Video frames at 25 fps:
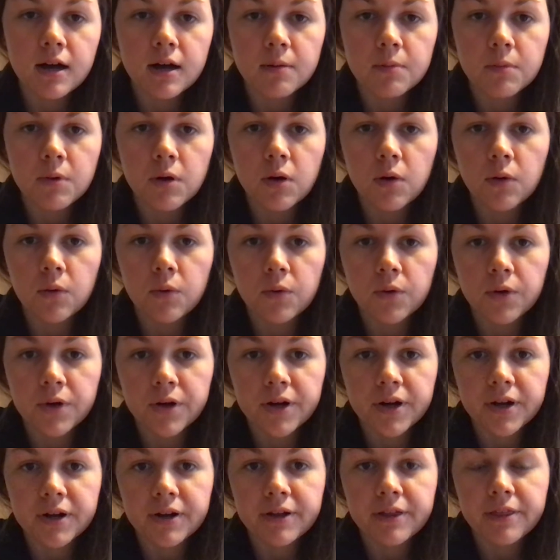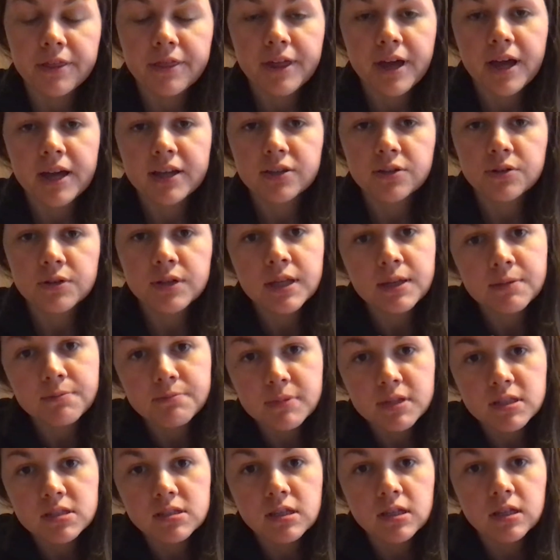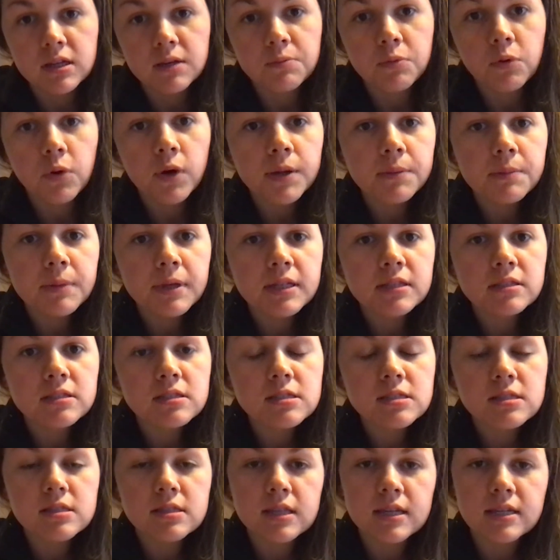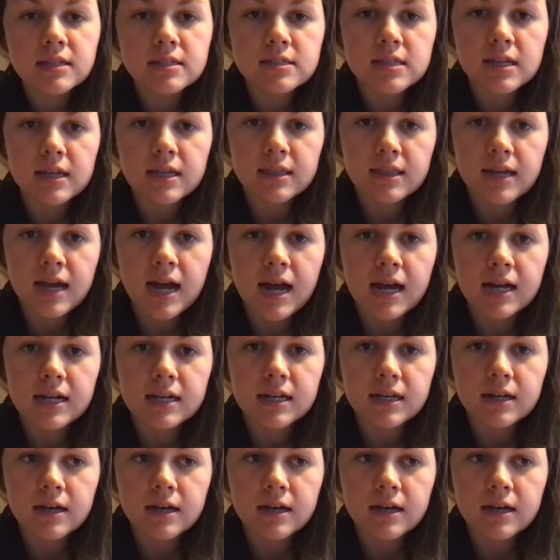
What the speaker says: or that you keep missing appointments, things like that.